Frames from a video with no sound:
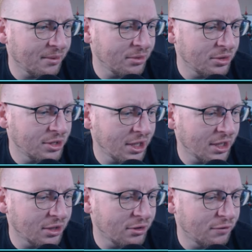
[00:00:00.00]
I'm going to
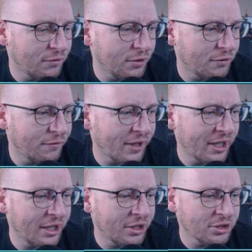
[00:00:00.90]
take off for
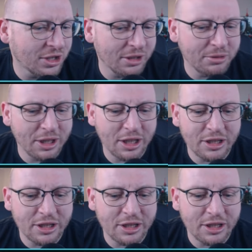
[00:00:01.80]
Fanny, because I think we need